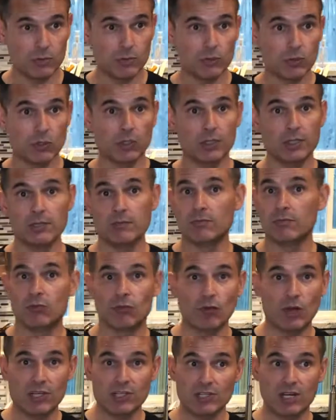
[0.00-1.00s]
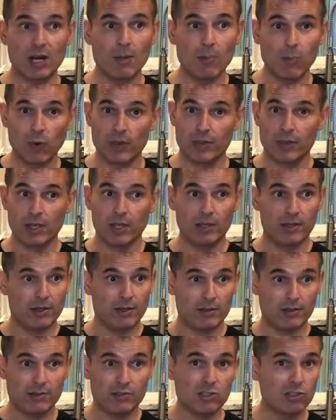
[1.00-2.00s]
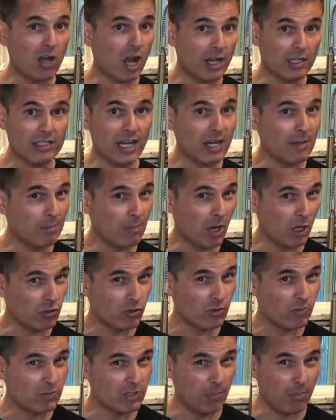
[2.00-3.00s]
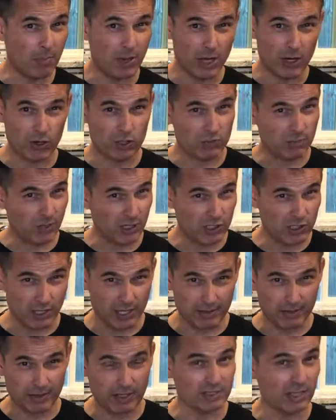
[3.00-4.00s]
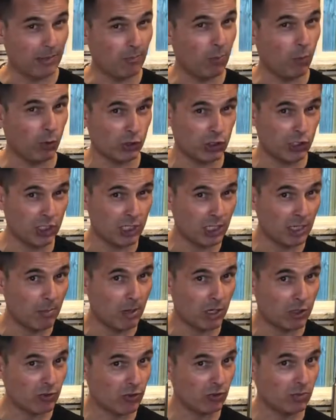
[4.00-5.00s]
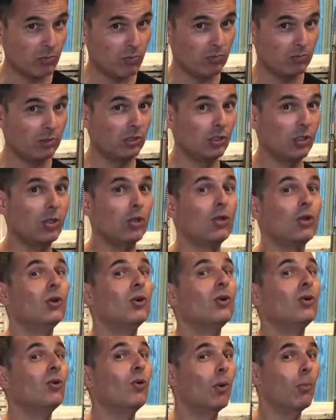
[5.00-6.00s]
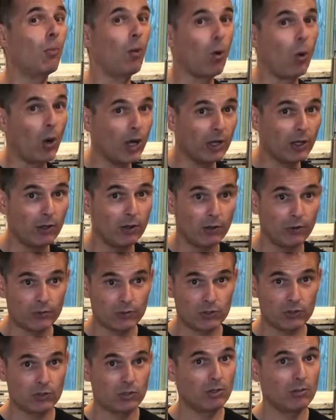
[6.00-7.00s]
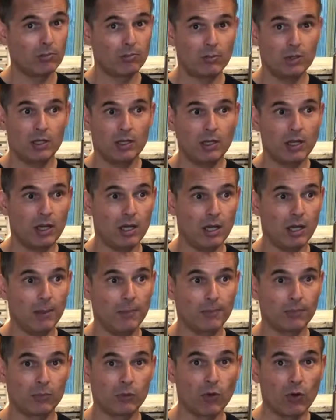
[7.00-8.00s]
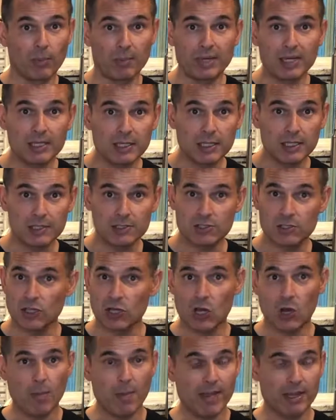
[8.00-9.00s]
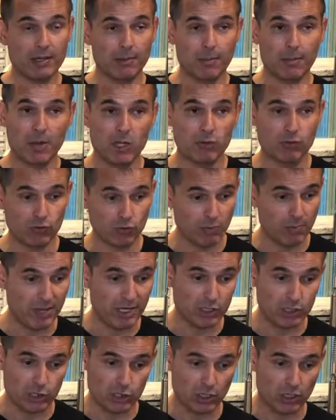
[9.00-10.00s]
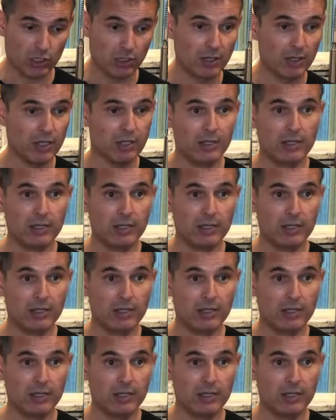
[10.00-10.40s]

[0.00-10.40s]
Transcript: you could dress it up with sauteed mushrooms and butter, especially like things like porcini mushrooms or morels, creminis. Make a mushroom mixture,